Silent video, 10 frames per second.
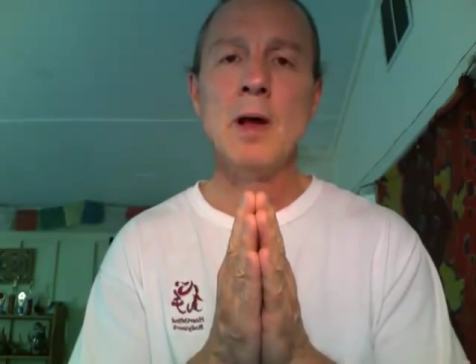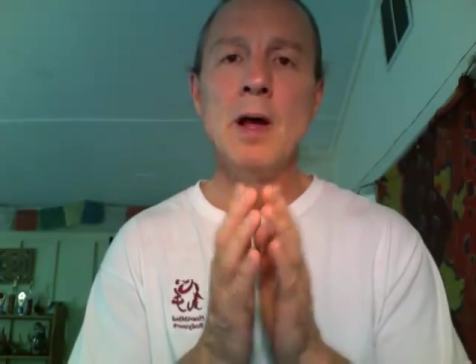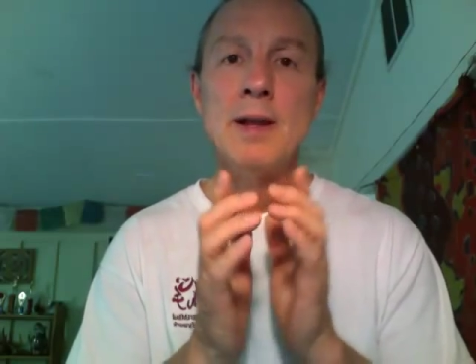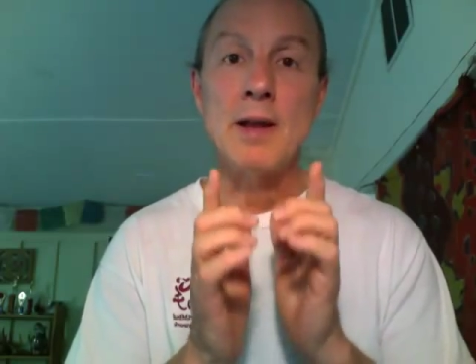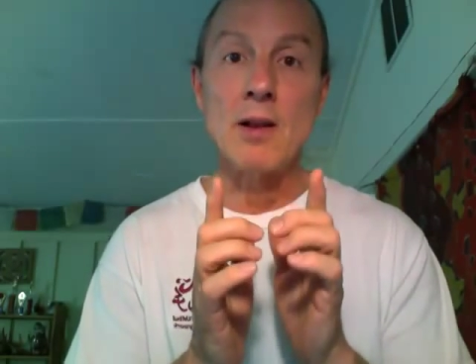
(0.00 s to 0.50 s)

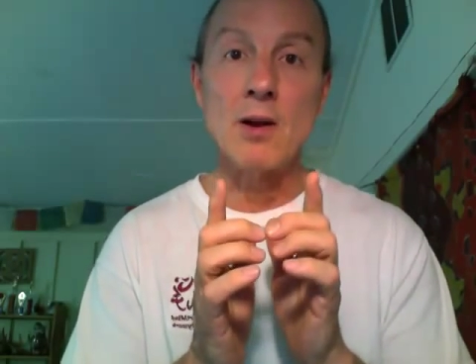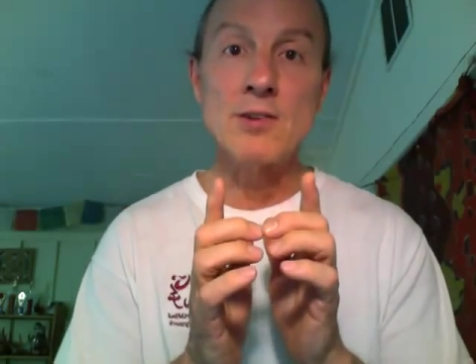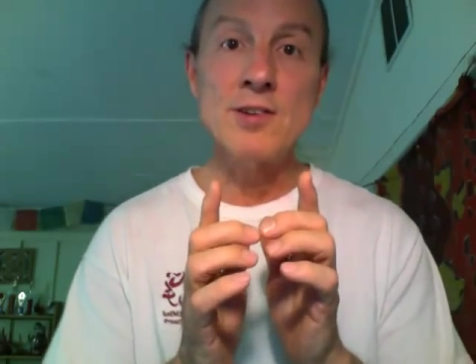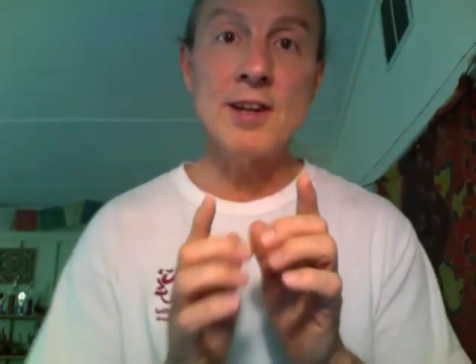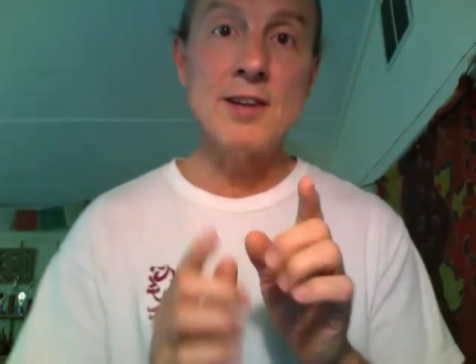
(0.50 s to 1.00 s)
Now the large
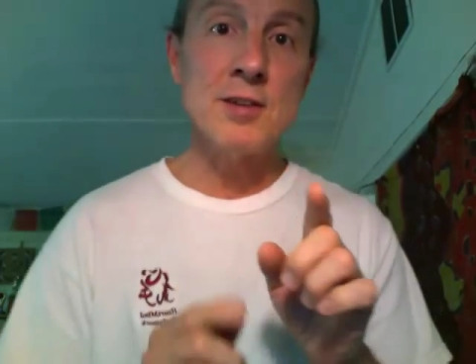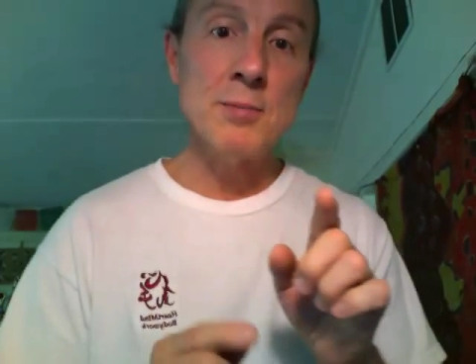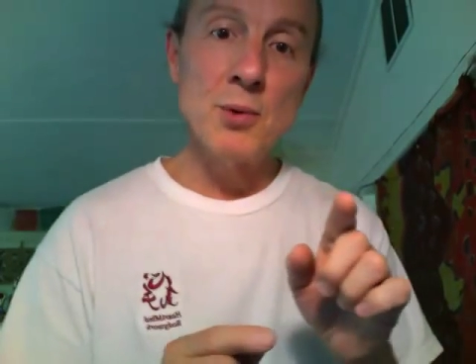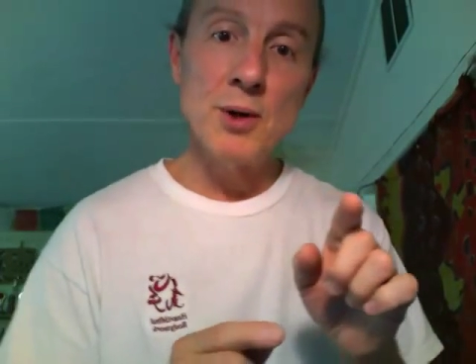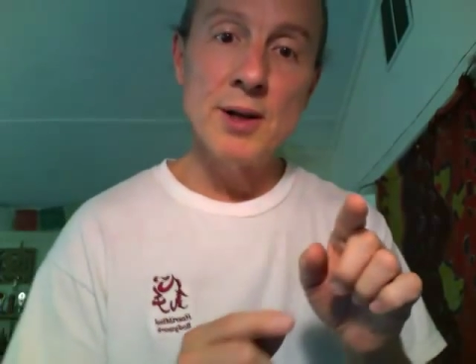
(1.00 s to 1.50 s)
intestine
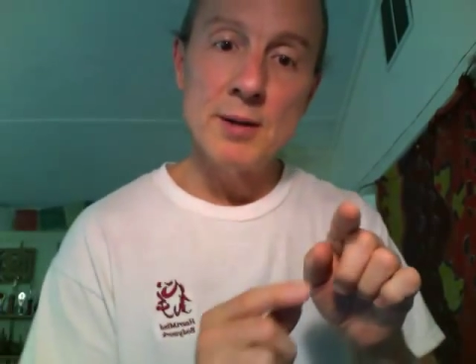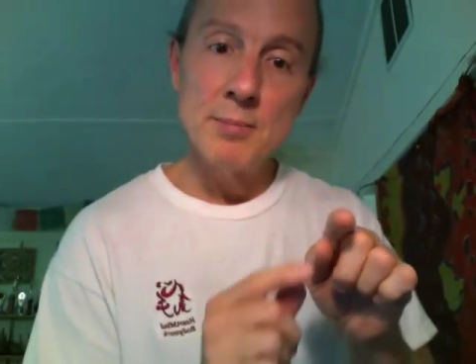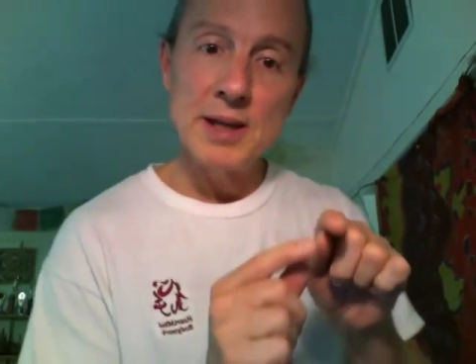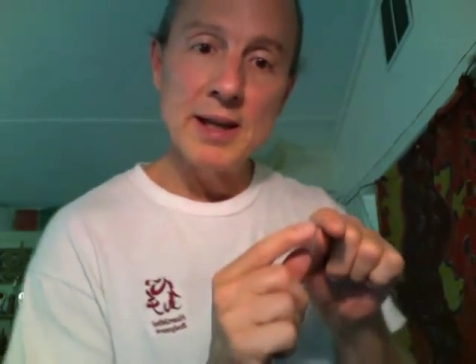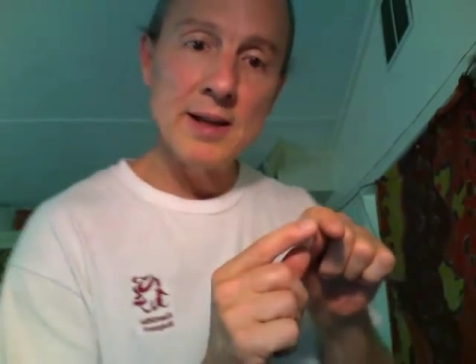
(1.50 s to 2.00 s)
meridian
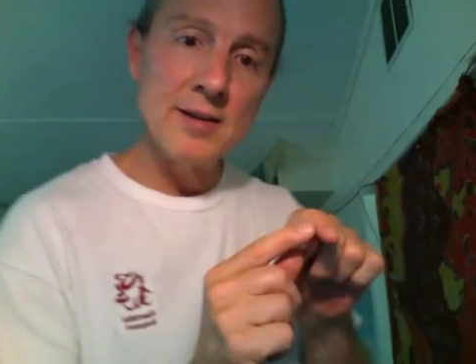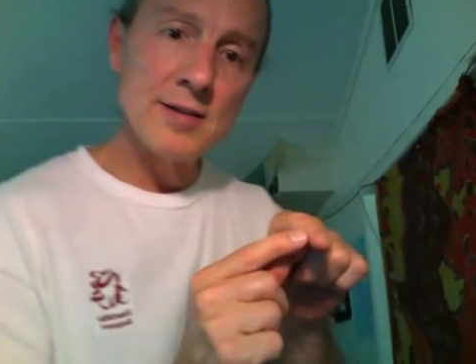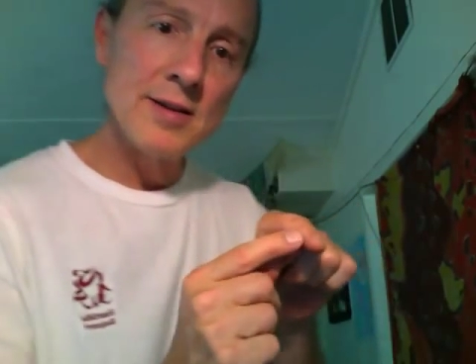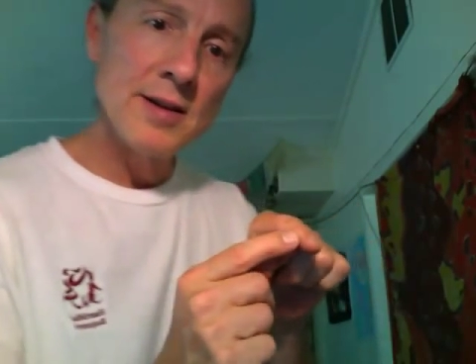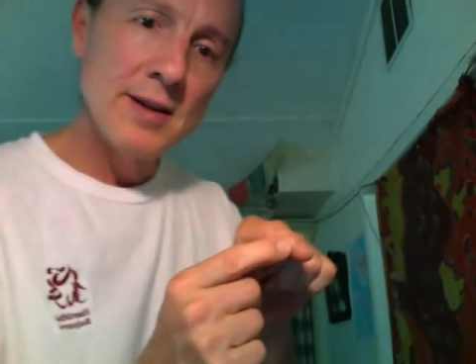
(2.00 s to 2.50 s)

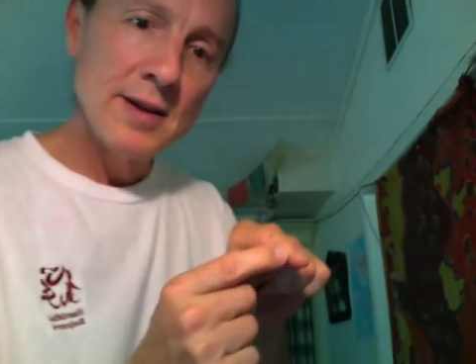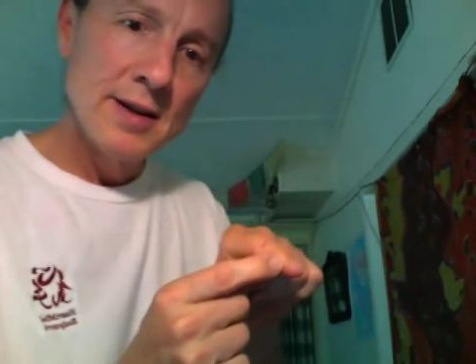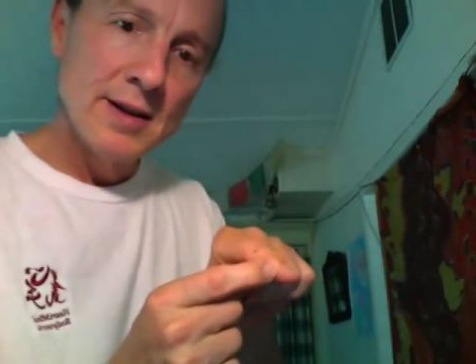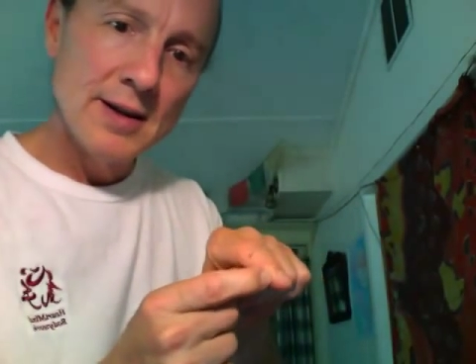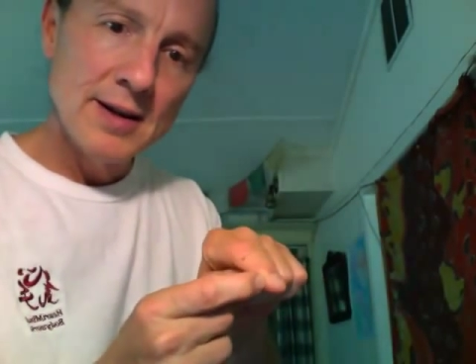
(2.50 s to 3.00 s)
begins
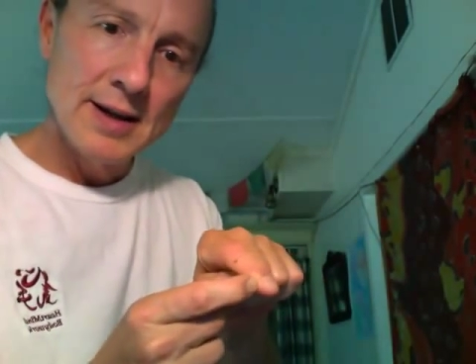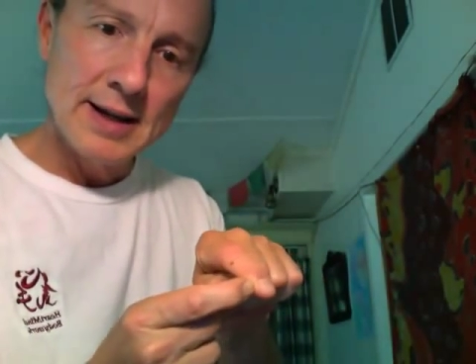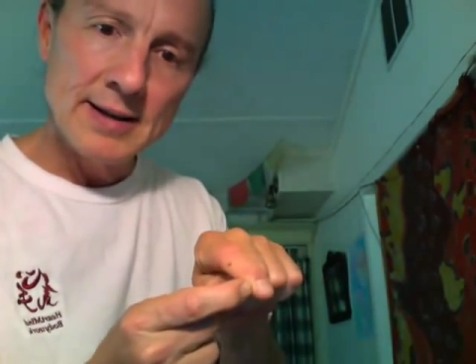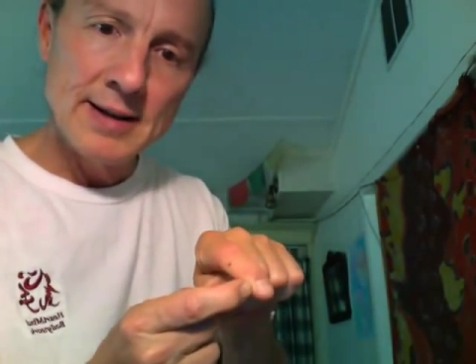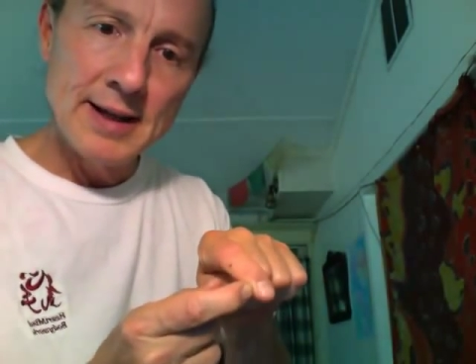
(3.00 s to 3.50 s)

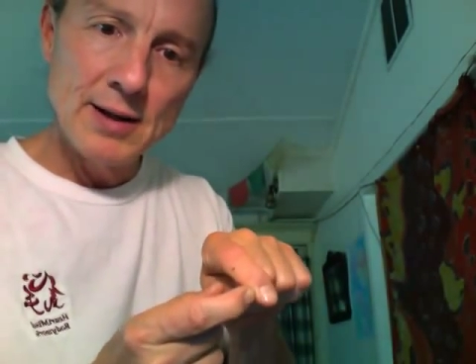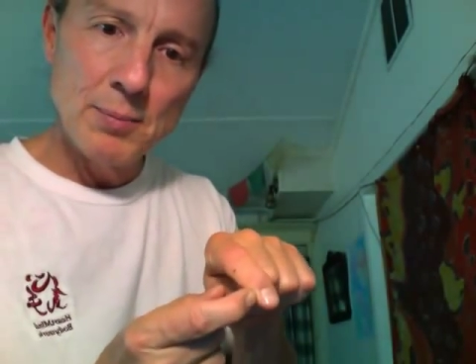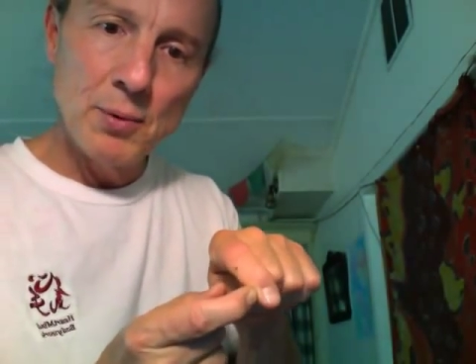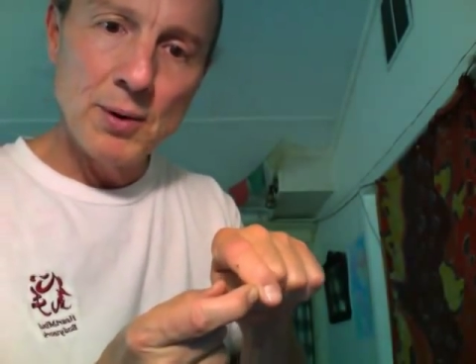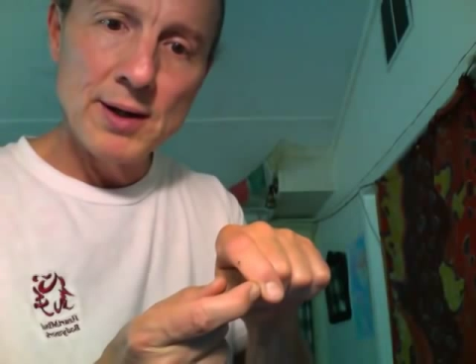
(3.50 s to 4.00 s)
at the nail
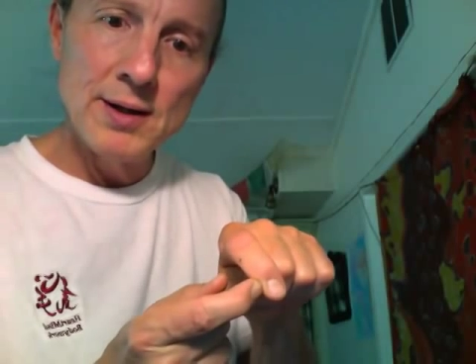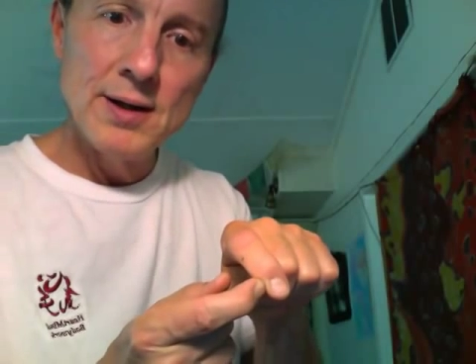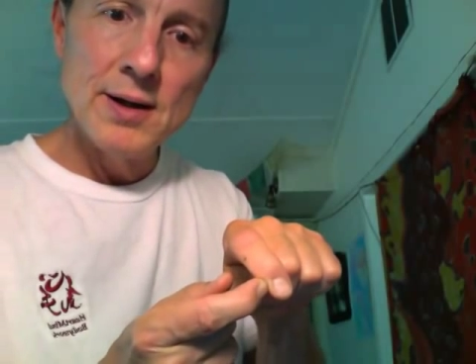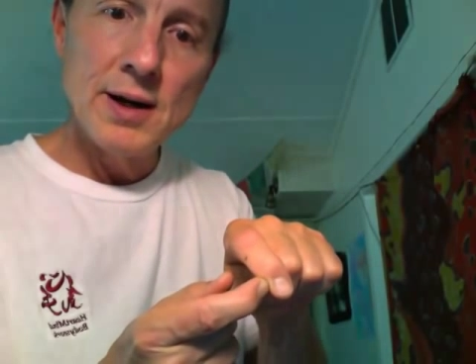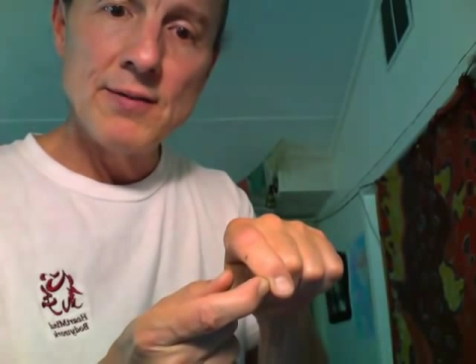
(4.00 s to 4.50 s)
point
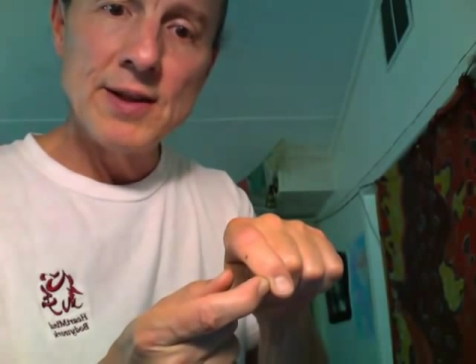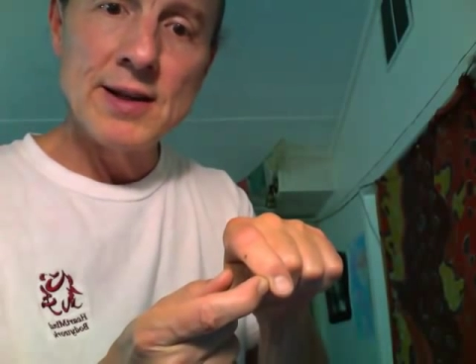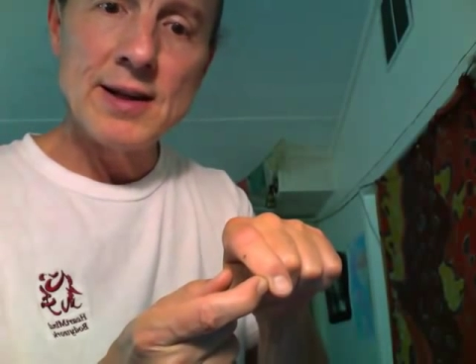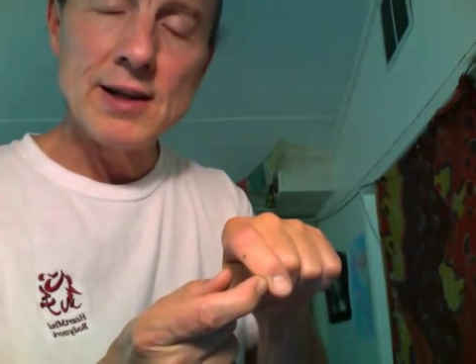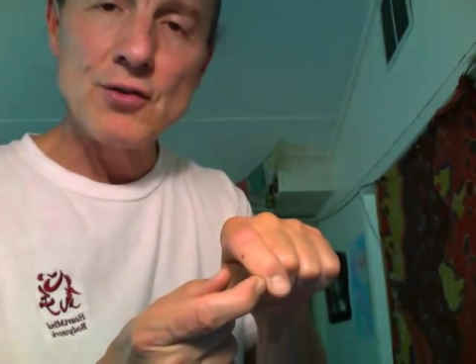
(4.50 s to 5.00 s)
of the
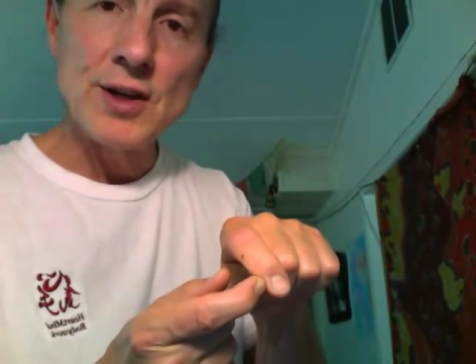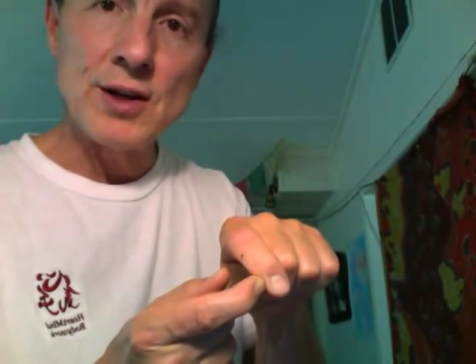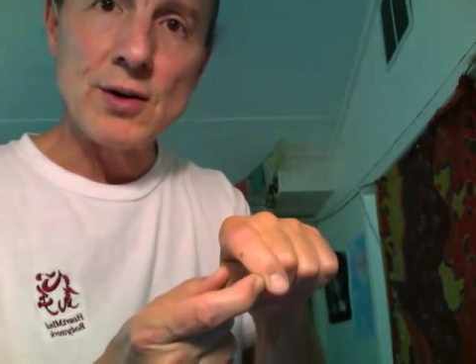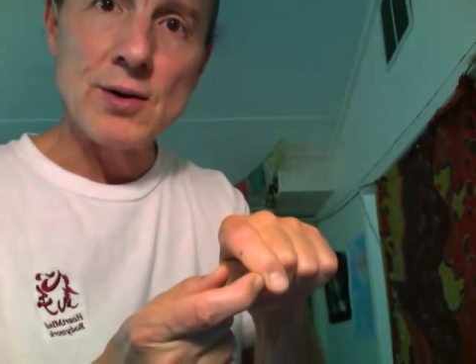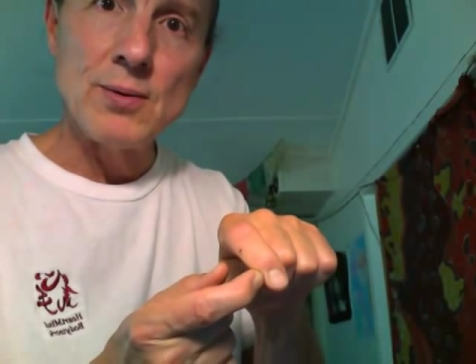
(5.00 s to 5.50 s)
index finger.